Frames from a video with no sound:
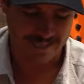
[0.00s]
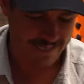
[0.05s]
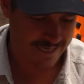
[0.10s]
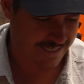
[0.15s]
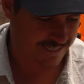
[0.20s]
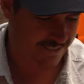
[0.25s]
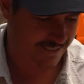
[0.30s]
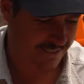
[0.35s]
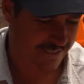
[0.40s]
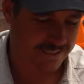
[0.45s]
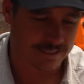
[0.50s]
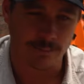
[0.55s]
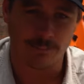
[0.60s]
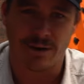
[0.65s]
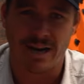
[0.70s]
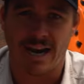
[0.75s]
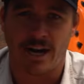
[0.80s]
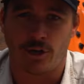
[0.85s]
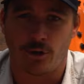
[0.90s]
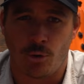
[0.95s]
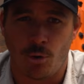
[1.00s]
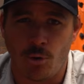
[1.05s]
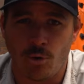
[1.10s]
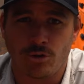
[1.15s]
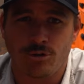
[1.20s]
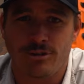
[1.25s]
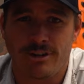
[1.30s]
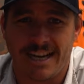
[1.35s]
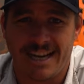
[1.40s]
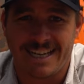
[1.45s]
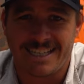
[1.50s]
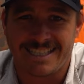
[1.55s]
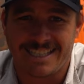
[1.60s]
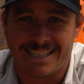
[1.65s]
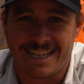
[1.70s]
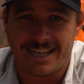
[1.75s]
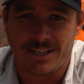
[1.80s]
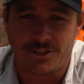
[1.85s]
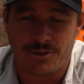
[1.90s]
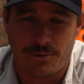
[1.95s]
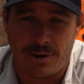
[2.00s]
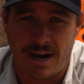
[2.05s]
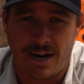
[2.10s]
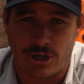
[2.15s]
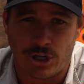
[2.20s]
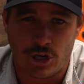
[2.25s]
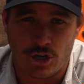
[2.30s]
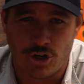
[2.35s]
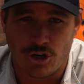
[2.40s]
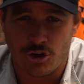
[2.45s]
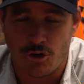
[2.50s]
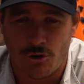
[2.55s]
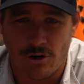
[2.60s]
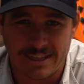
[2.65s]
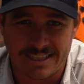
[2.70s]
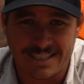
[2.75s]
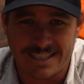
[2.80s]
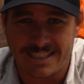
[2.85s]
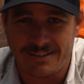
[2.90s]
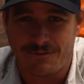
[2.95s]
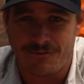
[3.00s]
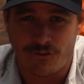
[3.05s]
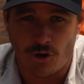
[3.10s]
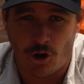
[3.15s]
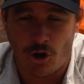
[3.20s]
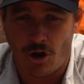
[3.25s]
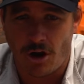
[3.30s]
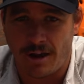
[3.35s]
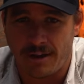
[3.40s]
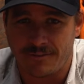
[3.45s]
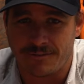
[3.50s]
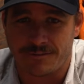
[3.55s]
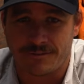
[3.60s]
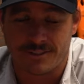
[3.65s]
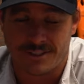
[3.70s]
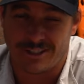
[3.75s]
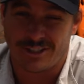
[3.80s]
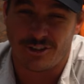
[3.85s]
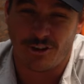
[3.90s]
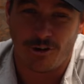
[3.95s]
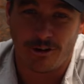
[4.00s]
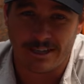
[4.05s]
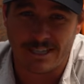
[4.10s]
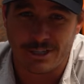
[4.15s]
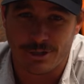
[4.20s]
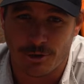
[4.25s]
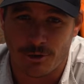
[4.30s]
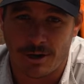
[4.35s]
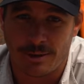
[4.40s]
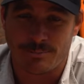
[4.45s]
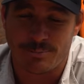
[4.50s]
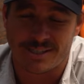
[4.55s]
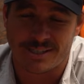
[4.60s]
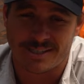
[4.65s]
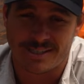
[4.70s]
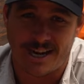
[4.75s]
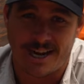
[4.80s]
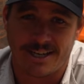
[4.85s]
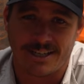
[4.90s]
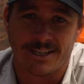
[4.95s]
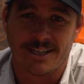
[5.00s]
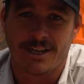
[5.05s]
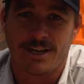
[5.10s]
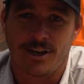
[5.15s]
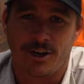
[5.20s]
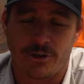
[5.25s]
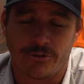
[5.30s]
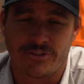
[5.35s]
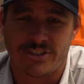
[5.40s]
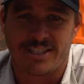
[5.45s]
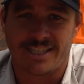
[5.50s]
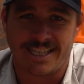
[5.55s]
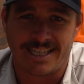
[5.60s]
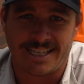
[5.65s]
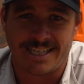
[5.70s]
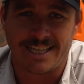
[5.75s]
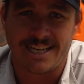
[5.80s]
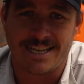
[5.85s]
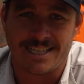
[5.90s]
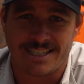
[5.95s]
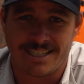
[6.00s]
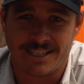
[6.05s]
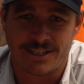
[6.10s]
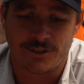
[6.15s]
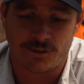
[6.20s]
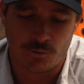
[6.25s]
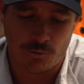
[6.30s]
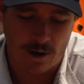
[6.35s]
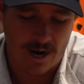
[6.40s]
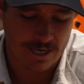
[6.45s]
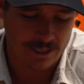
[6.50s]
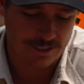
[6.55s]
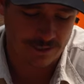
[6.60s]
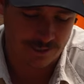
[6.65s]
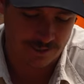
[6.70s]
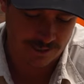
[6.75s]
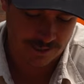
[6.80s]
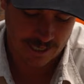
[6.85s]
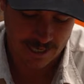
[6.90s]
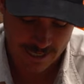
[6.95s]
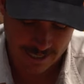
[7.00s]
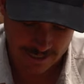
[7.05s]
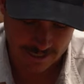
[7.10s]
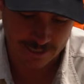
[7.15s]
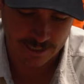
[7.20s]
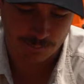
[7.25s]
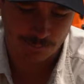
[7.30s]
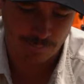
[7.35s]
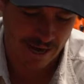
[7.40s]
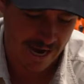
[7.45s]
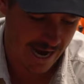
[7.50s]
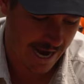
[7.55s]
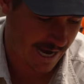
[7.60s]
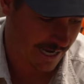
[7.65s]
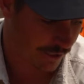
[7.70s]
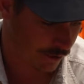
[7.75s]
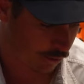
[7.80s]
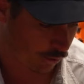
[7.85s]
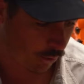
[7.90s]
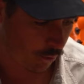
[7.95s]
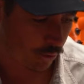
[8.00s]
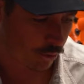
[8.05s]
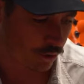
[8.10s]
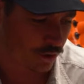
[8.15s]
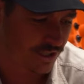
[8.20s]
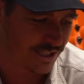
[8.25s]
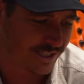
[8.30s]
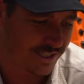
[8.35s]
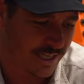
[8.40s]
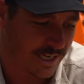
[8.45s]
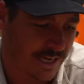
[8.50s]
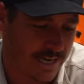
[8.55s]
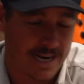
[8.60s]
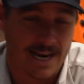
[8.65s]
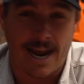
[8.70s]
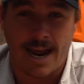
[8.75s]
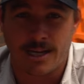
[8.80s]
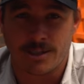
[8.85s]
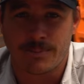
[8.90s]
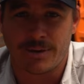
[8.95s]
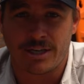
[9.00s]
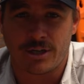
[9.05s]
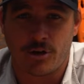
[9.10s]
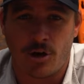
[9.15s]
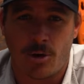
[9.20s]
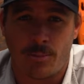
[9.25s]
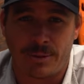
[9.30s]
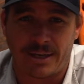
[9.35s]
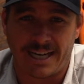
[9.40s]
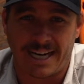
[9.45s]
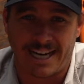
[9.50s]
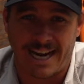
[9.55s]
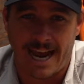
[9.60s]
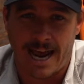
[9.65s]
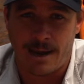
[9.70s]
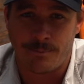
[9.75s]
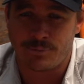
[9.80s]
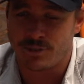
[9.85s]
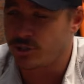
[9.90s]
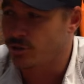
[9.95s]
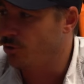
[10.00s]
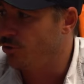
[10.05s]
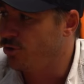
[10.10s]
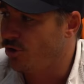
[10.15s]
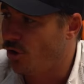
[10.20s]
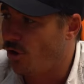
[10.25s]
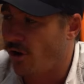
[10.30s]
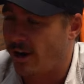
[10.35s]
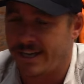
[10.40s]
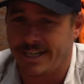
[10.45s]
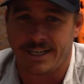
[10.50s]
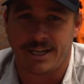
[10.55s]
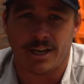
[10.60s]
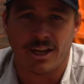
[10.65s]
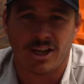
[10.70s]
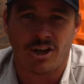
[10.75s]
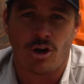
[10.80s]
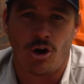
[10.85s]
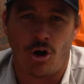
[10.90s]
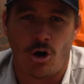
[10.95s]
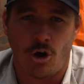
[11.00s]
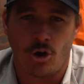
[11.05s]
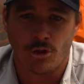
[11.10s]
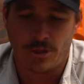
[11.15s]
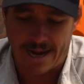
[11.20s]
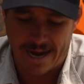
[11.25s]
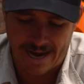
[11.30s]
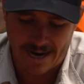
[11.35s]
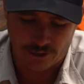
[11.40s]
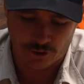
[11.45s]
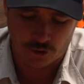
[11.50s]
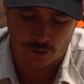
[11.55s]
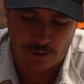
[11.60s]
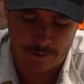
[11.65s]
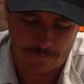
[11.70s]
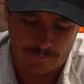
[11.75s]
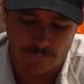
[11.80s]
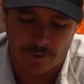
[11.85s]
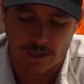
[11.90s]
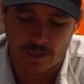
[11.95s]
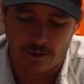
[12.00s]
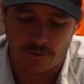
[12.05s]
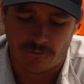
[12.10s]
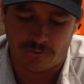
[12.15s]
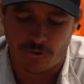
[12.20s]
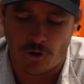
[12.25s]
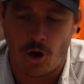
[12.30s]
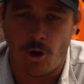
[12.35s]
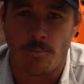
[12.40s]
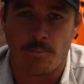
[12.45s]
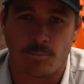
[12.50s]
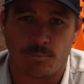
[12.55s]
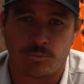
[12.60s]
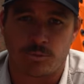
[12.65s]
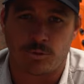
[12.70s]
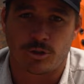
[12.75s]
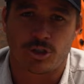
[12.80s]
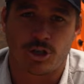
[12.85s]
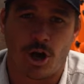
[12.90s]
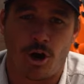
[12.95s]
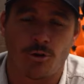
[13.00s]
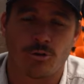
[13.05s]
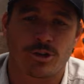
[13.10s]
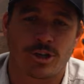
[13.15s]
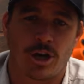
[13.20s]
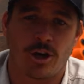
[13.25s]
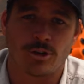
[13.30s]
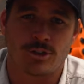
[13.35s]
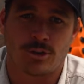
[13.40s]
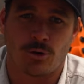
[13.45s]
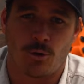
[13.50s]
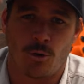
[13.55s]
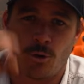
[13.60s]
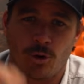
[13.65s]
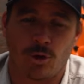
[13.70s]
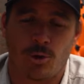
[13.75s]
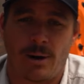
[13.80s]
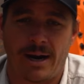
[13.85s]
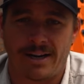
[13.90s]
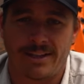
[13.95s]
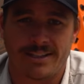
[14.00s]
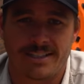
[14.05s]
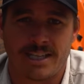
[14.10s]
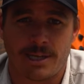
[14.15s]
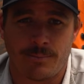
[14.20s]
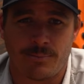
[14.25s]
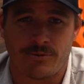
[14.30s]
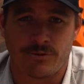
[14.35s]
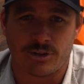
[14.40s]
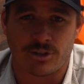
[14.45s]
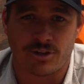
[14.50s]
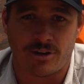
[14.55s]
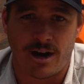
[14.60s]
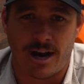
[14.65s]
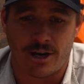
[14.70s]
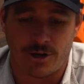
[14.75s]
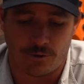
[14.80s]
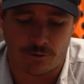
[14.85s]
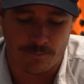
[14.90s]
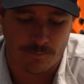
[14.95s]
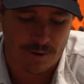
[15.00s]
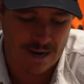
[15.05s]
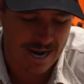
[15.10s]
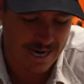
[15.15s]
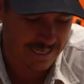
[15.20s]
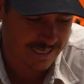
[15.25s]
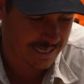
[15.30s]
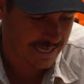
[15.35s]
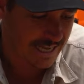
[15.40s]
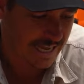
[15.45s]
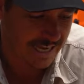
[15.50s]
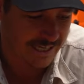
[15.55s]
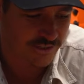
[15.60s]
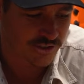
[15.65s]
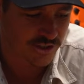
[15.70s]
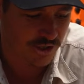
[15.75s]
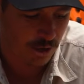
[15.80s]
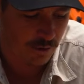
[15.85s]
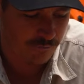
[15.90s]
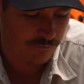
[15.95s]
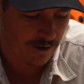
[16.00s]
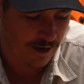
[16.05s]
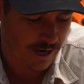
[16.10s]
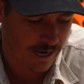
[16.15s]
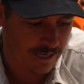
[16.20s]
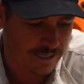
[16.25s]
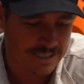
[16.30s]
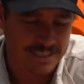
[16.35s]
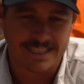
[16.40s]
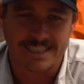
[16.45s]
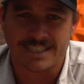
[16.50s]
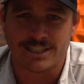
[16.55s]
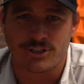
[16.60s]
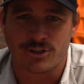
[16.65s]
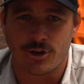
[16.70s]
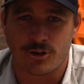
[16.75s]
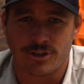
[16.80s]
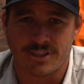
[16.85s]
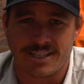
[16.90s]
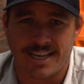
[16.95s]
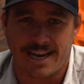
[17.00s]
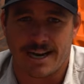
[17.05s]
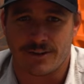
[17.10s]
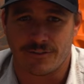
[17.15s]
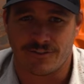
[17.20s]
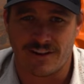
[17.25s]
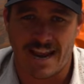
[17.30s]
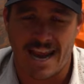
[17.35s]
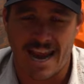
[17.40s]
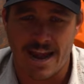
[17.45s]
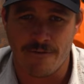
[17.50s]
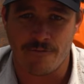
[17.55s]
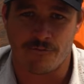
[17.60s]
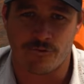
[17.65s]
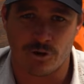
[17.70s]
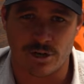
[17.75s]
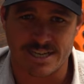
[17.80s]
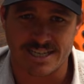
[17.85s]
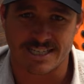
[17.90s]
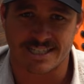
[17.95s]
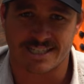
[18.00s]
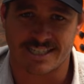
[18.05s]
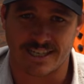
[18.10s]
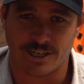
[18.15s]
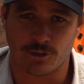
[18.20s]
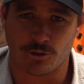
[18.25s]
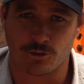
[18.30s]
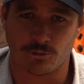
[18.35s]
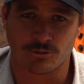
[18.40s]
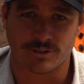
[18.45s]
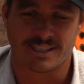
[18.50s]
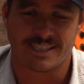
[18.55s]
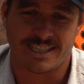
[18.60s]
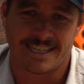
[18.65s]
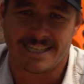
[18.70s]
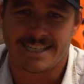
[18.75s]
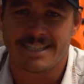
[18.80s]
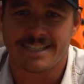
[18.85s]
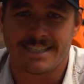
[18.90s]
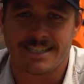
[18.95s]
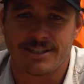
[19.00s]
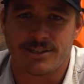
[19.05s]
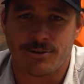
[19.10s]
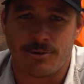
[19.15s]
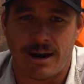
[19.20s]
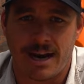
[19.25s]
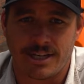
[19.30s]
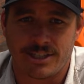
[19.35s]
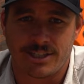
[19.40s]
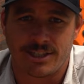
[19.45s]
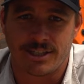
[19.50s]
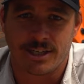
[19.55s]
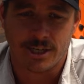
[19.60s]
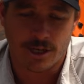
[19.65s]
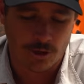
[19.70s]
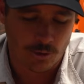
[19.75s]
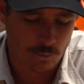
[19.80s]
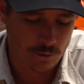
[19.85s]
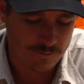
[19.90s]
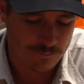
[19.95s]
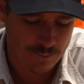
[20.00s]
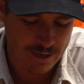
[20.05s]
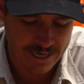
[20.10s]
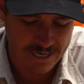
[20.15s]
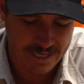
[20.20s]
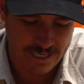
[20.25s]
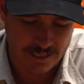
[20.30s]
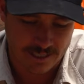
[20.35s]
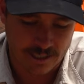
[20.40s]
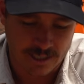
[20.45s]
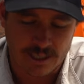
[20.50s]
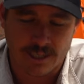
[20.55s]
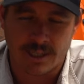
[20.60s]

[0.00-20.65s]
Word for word: This is about all you need to get you out at ninety-five to ninety-nine percent of sticky situations. This bag and all this gear has been copying an absolute hiding on our trip from Gold Coast all the way to the tip of Australia and back. And so far, it's got us out of every single sticky situation we've been in.